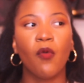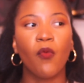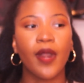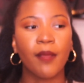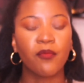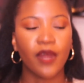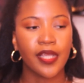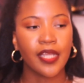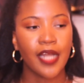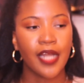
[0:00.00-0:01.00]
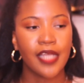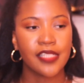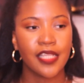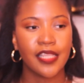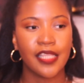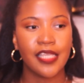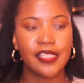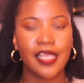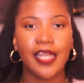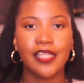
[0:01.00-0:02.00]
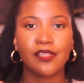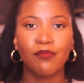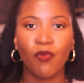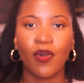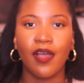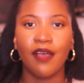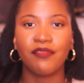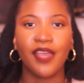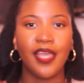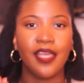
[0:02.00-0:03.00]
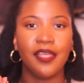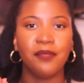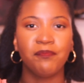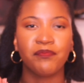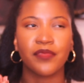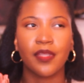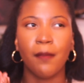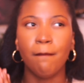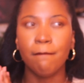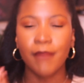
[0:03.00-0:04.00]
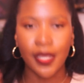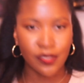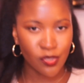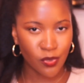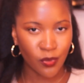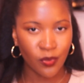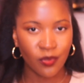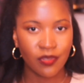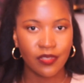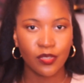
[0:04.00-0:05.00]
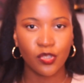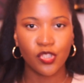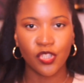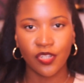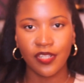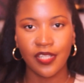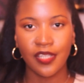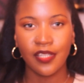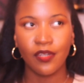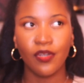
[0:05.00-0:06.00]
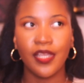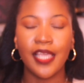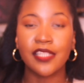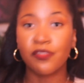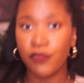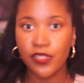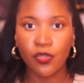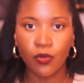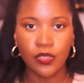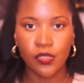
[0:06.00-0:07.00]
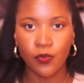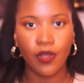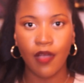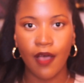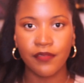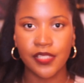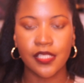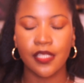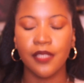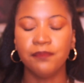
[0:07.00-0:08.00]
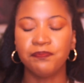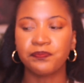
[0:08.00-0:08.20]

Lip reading: what I'm recognizing is that it's more of a mental journey. It's physical as well, obviously,